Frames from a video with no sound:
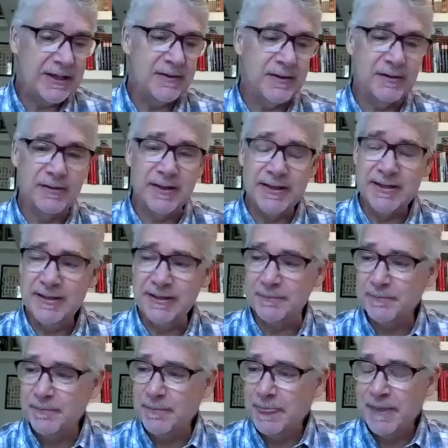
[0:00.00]
had their
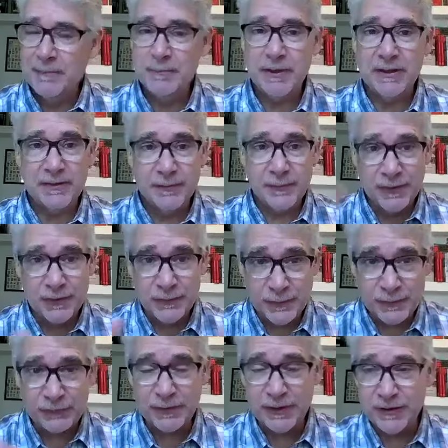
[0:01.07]
lane. But a
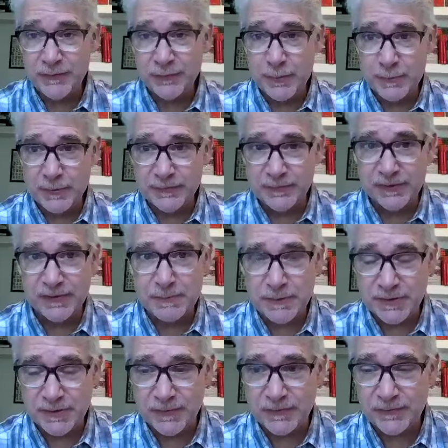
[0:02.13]
sort of transformative
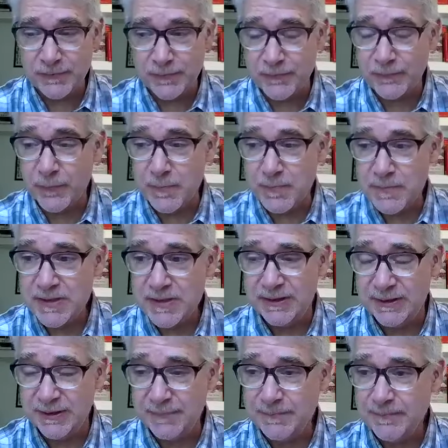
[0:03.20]
experience for
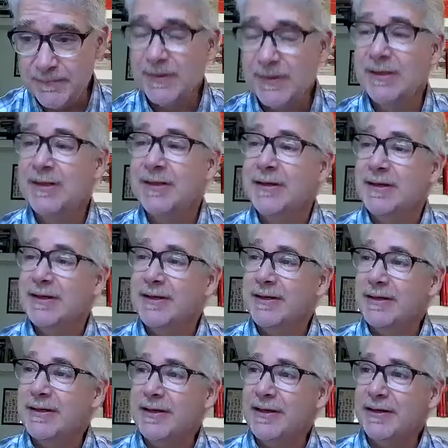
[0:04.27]
me
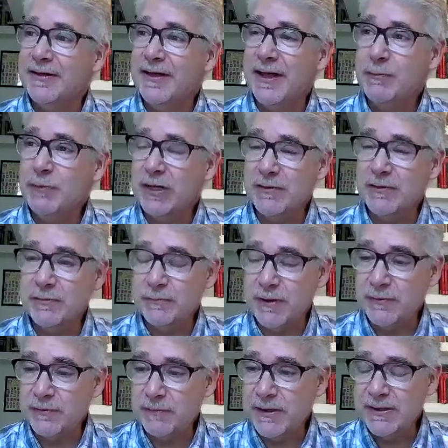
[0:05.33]
came when I
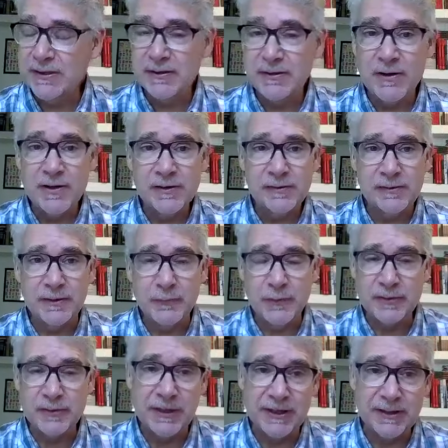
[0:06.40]
was writing an article on
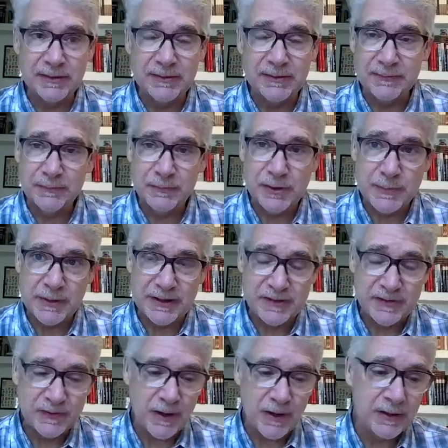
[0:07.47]
one of
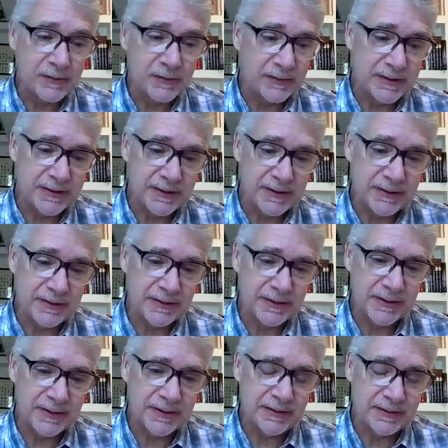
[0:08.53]
my scholarly
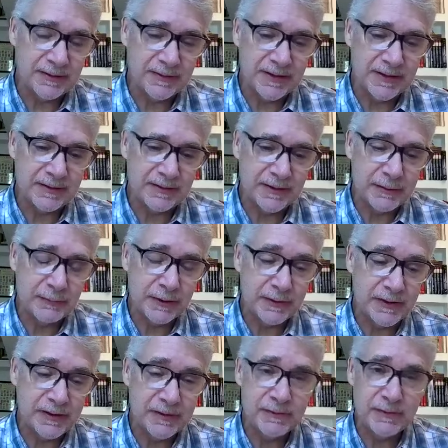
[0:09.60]
and
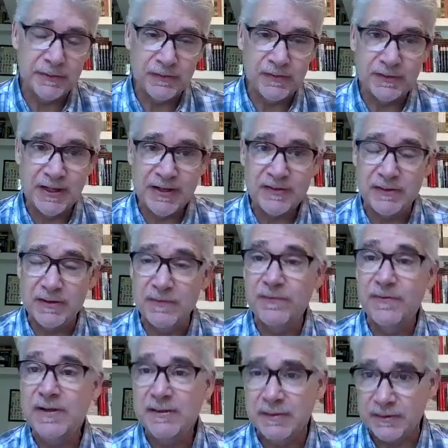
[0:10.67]
literary heroes, Leslie
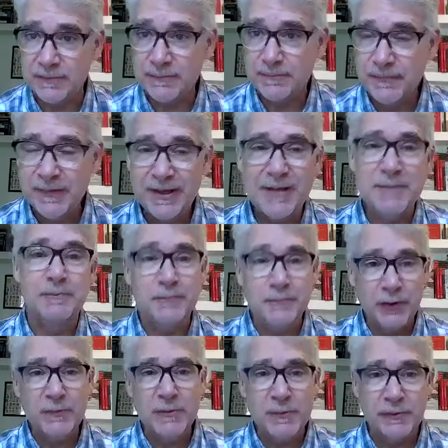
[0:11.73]
Fiedler. And
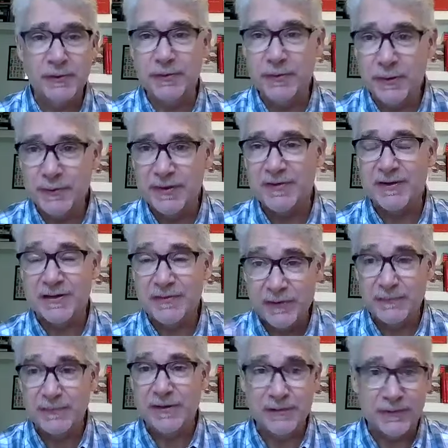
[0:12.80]
most people don't know this.
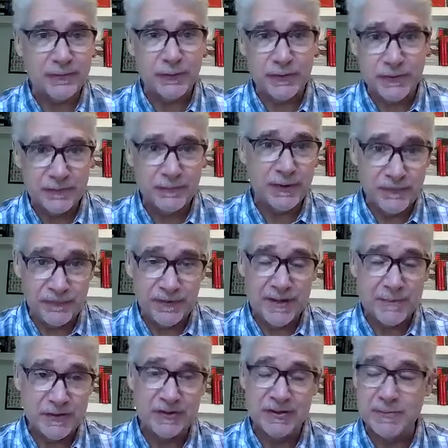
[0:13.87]
Leslie Fiedler, of course, very
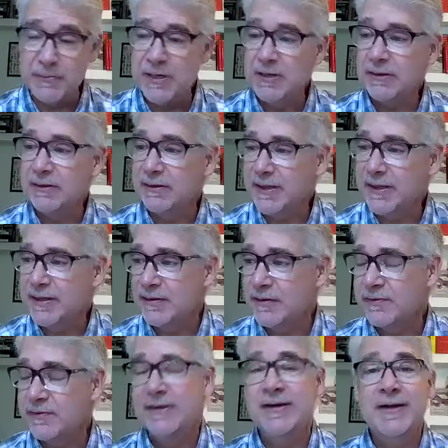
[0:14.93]
famous in American
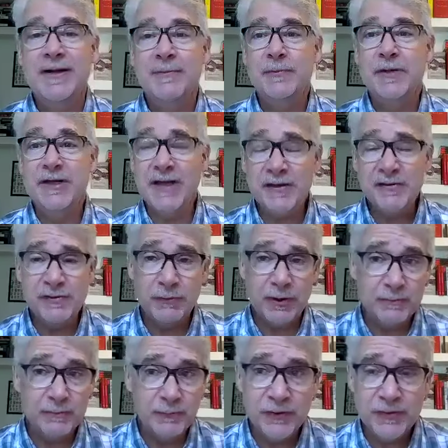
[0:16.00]
letters, but he actually
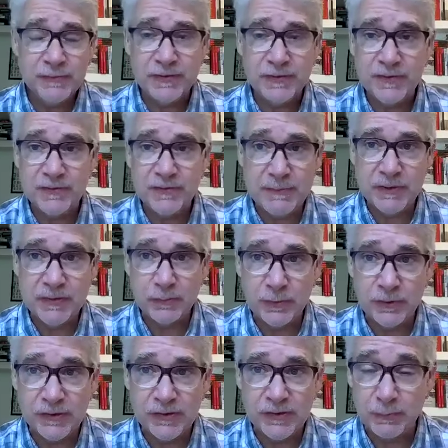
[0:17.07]
wrote most of his famous
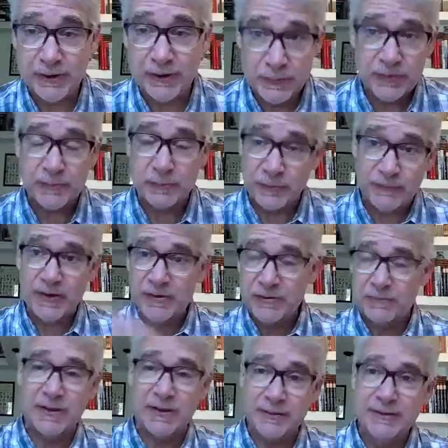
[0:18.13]
works while he was a
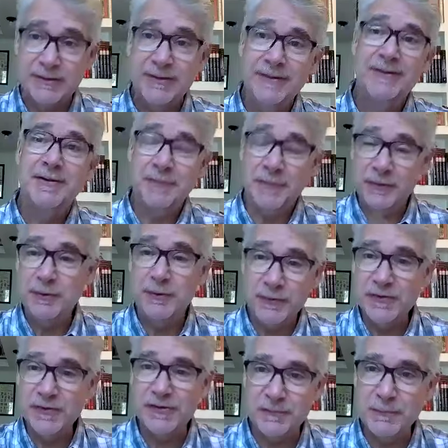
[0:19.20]
professor at the
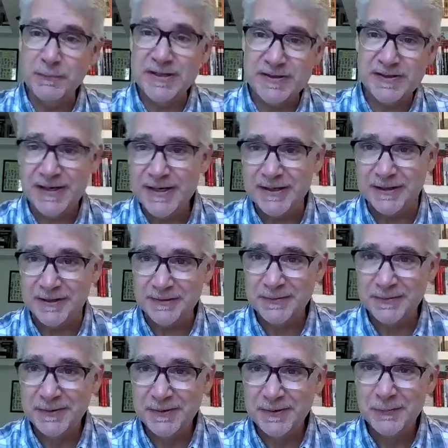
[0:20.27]
University of Montana,
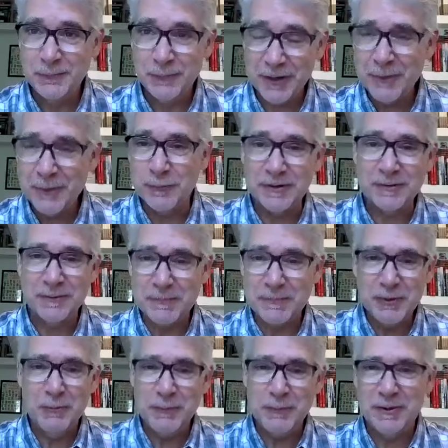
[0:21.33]
where I work.
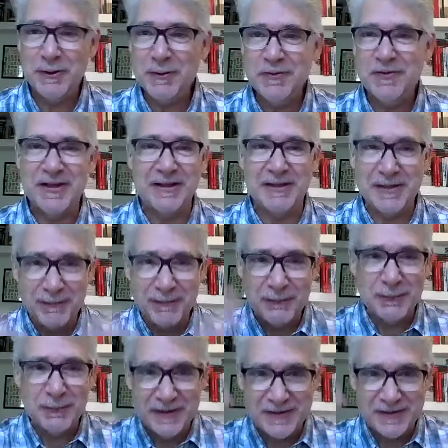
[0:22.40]
Like, no one knows that. Like,
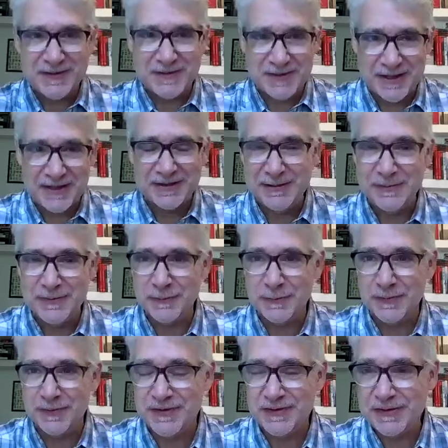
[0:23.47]
everyone thinks that he's
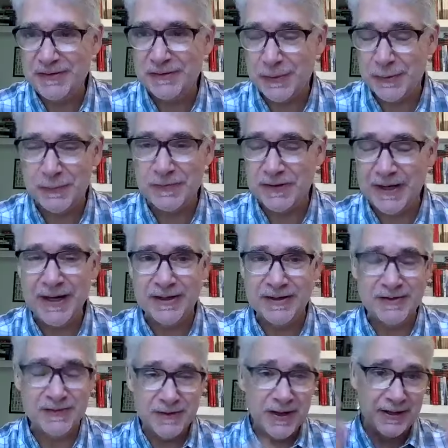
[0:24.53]
sort of this East Coast
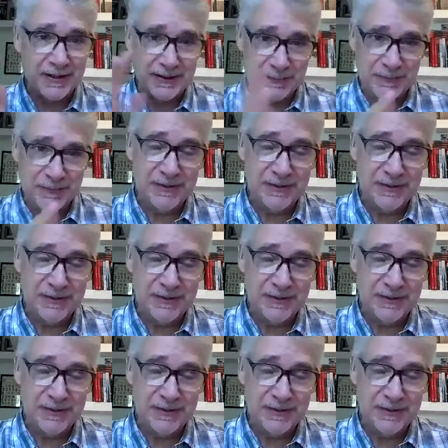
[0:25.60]
guy. He's not.